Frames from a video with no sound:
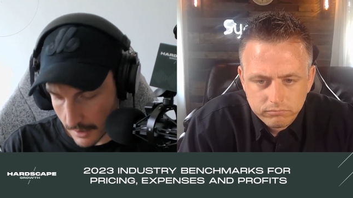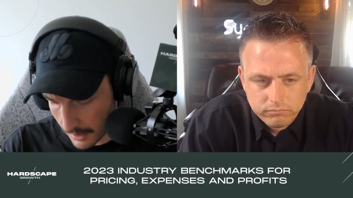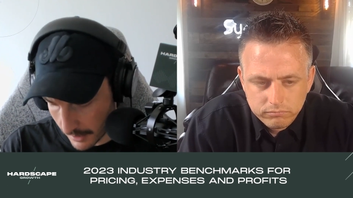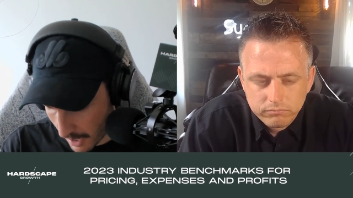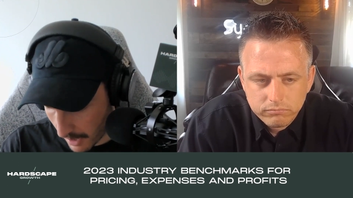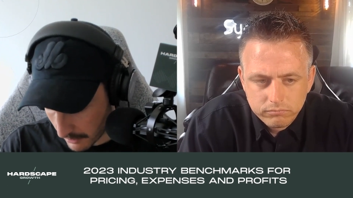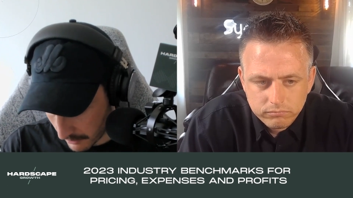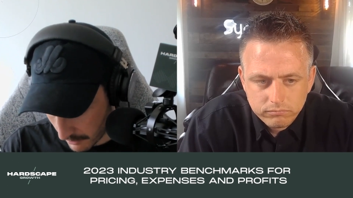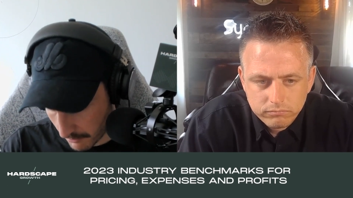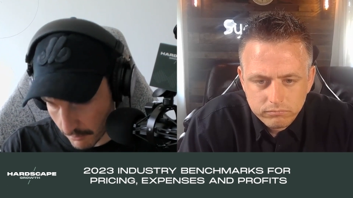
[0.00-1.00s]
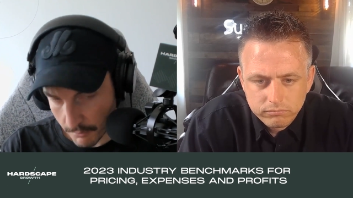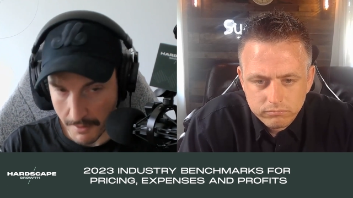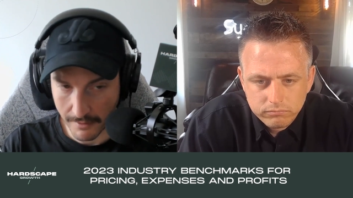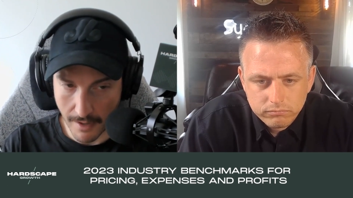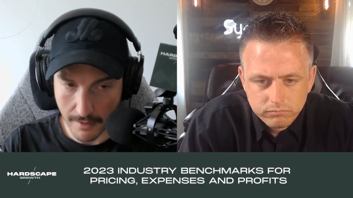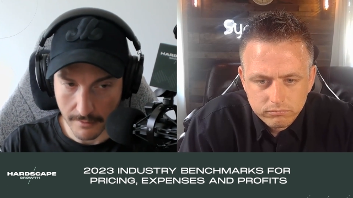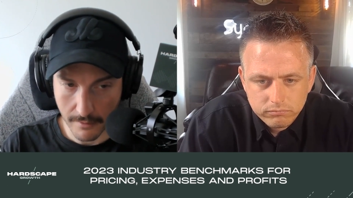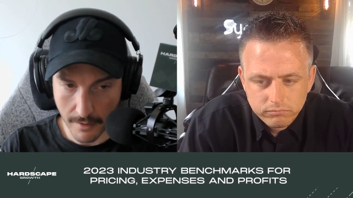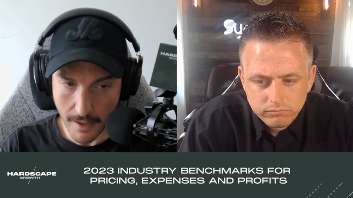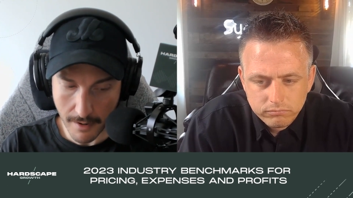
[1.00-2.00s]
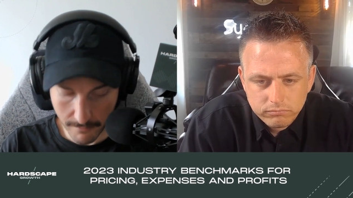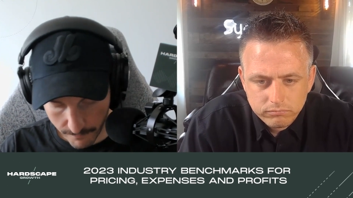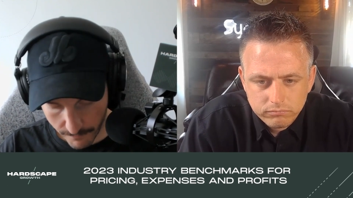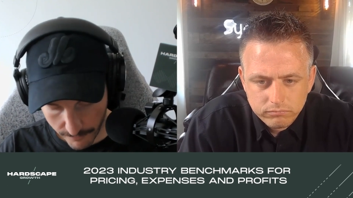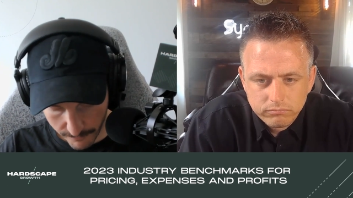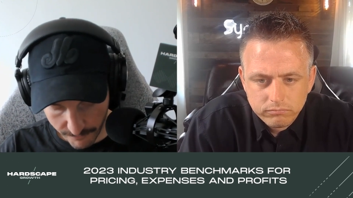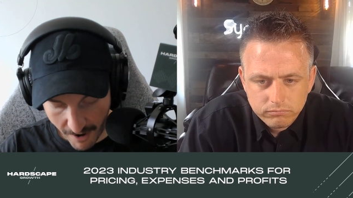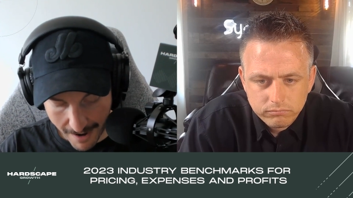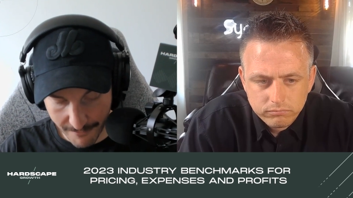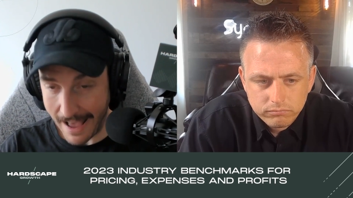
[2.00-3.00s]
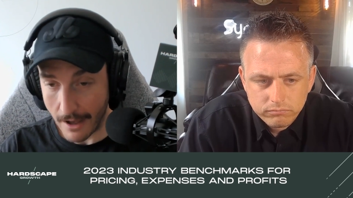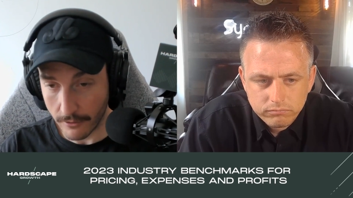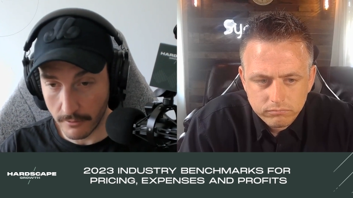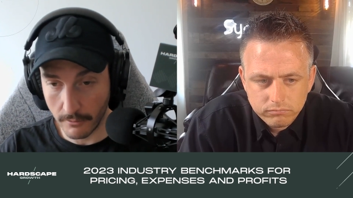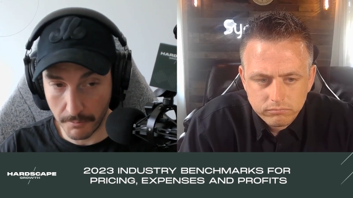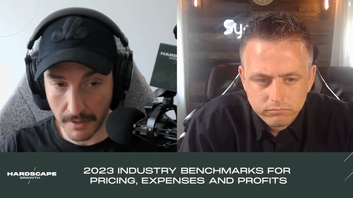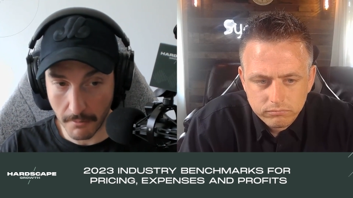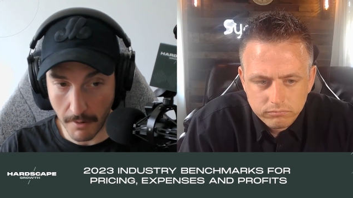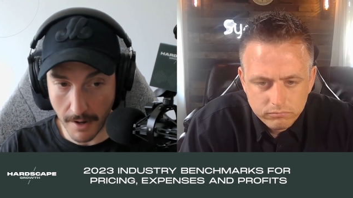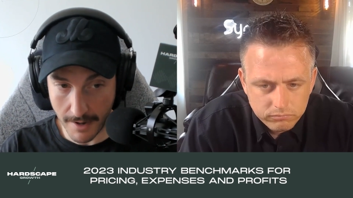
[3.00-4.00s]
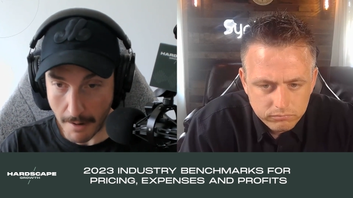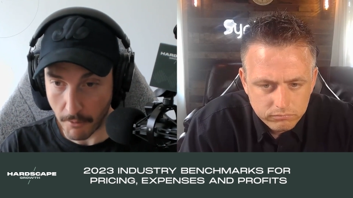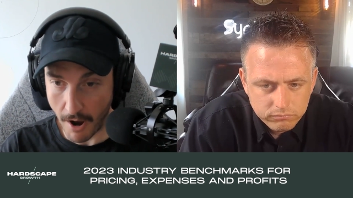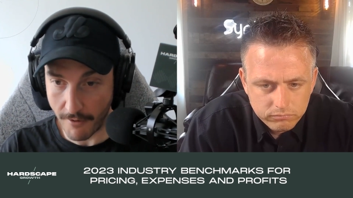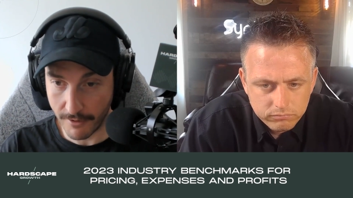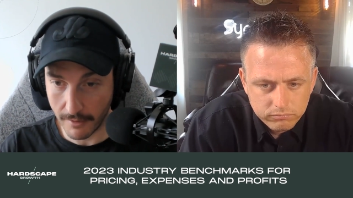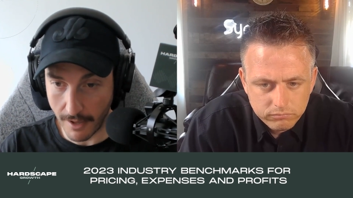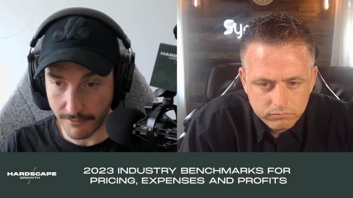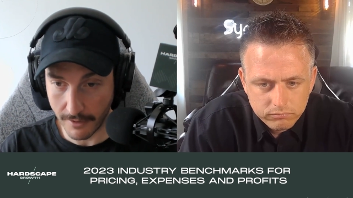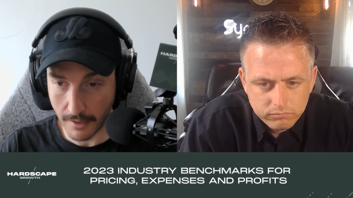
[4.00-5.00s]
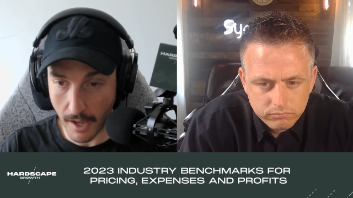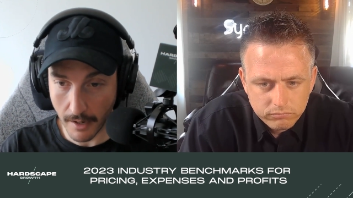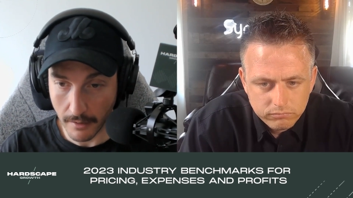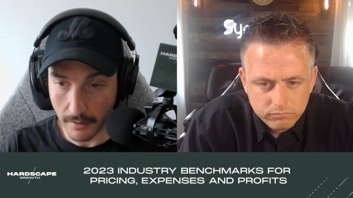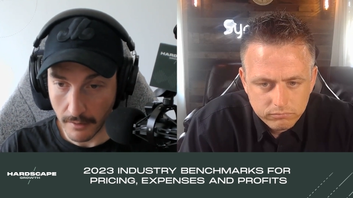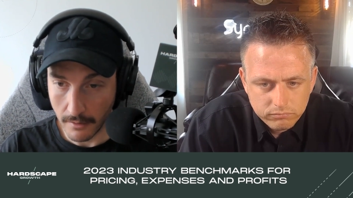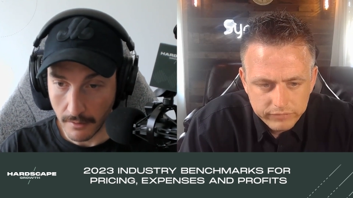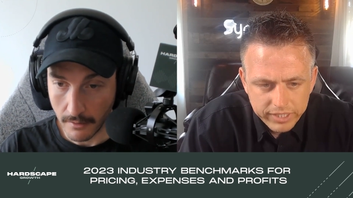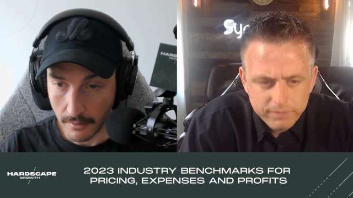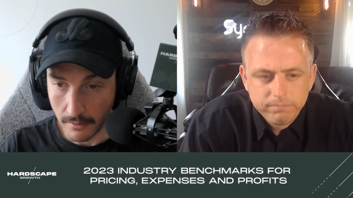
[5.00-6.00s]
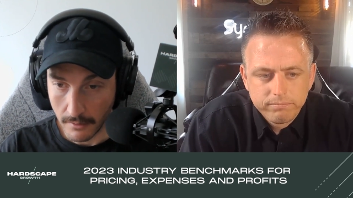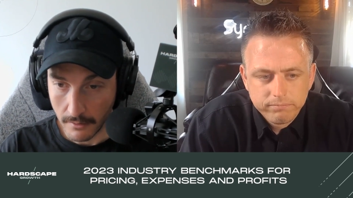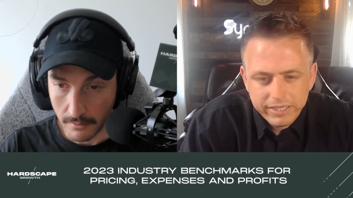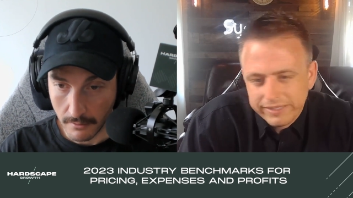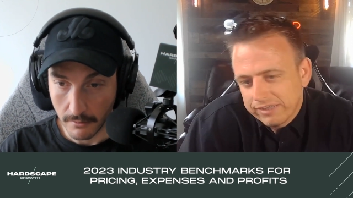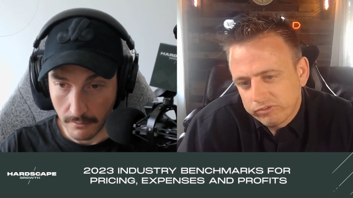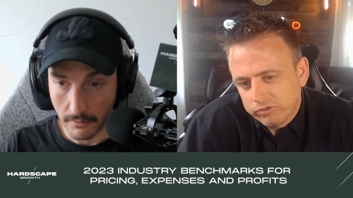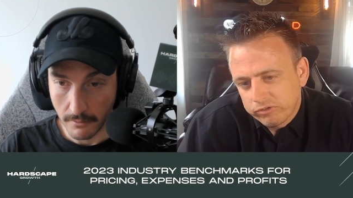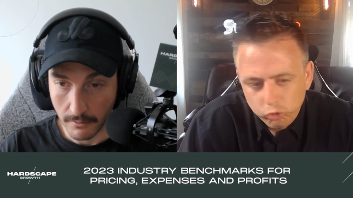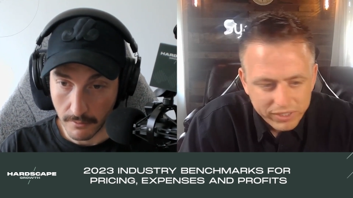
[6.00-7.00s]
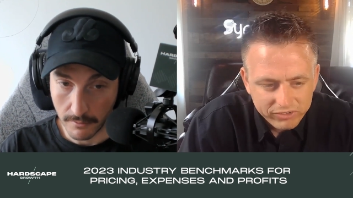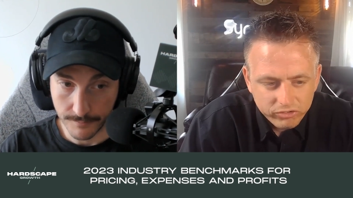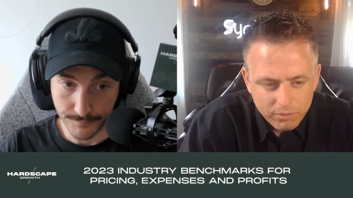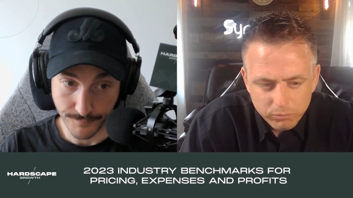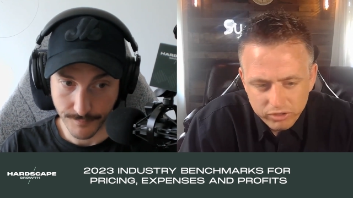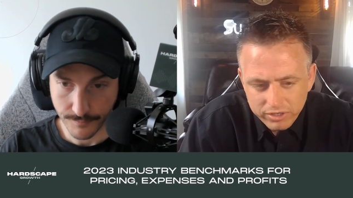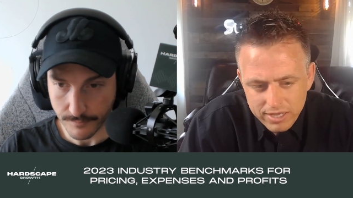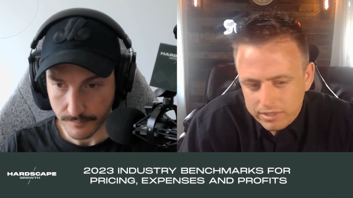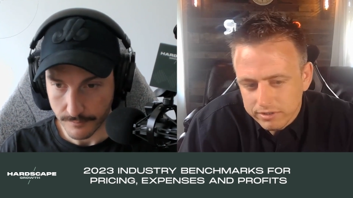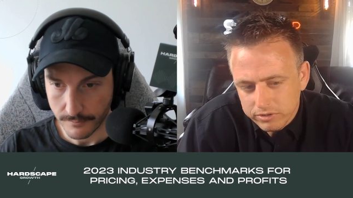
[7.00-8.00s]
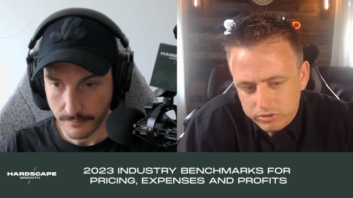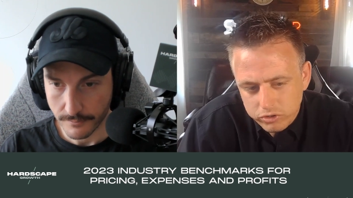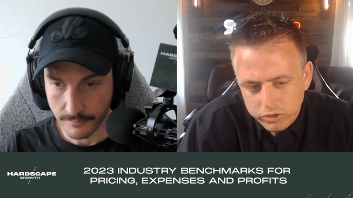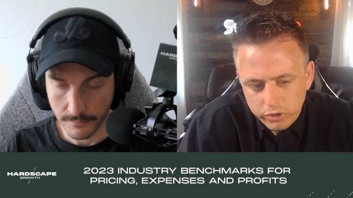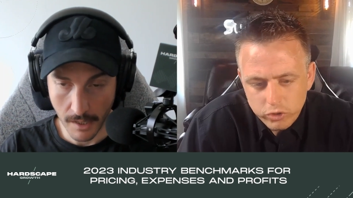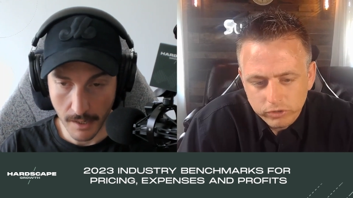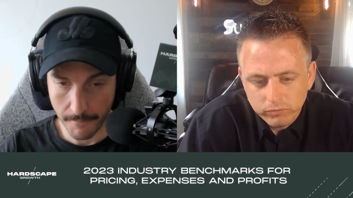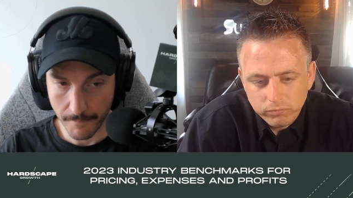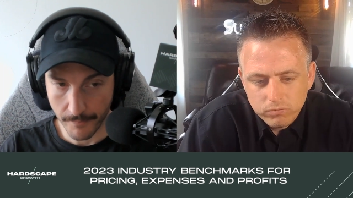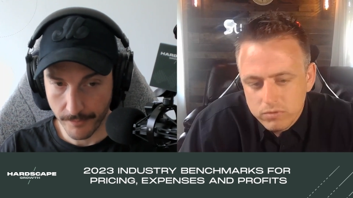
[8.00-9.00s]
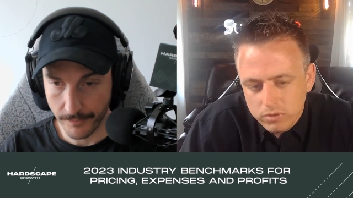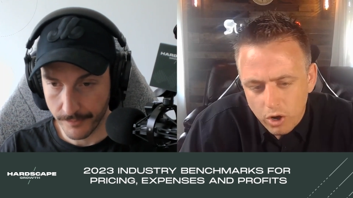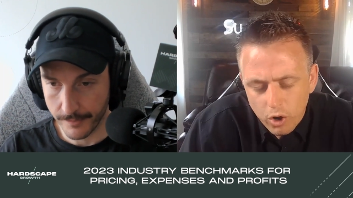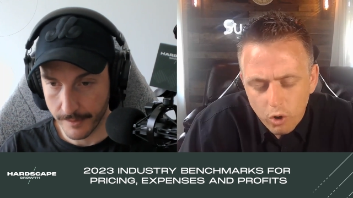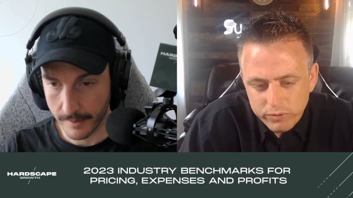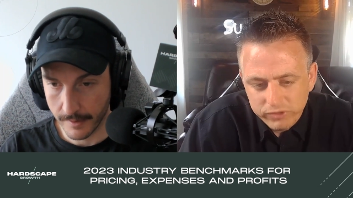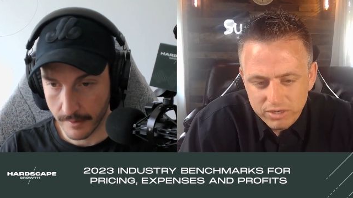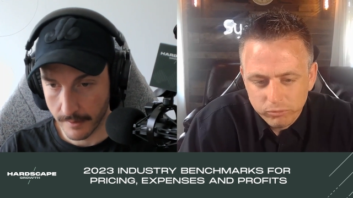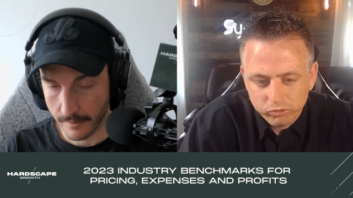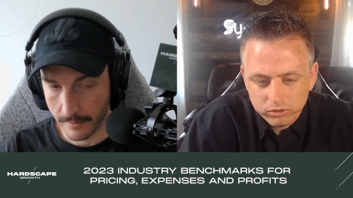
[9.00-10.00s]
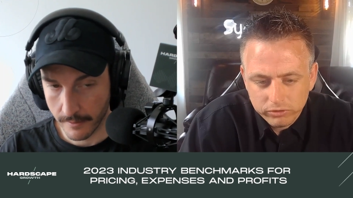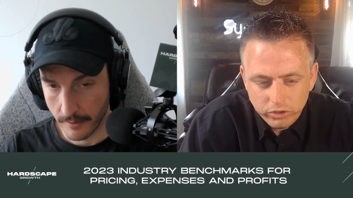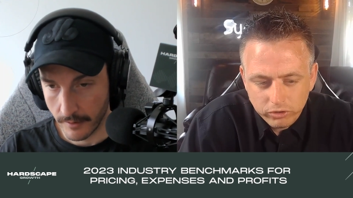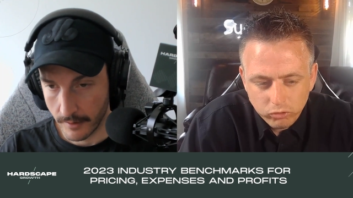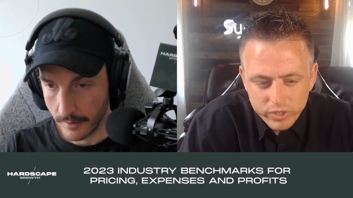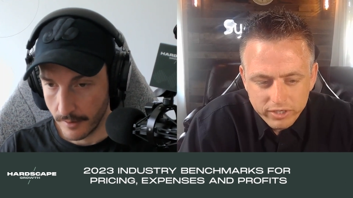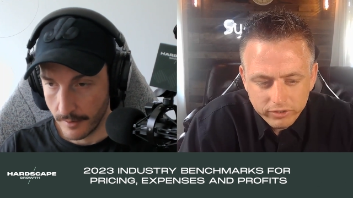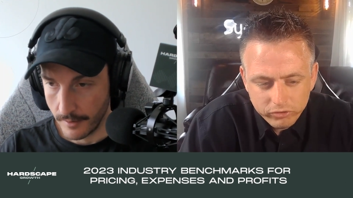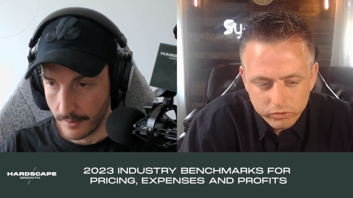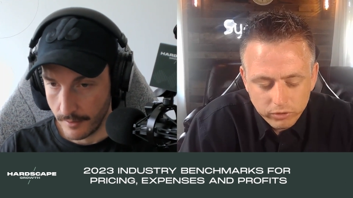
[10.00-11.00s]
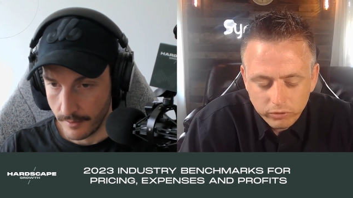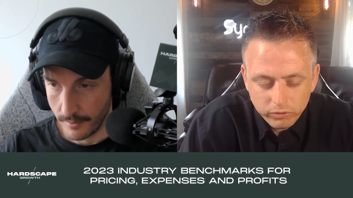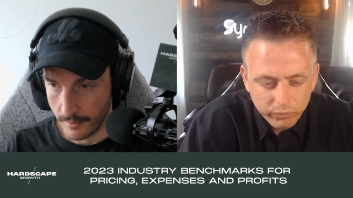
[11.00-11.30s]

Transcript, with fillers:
Speaker 1: Uh, yeah, it would make sense. And then 5,000 would be my net profit left at the end.
Speaker 2: Yep and that's assuming it's a 10% net and you know you could yeah all of these numbers are you could tweak until you arrive at a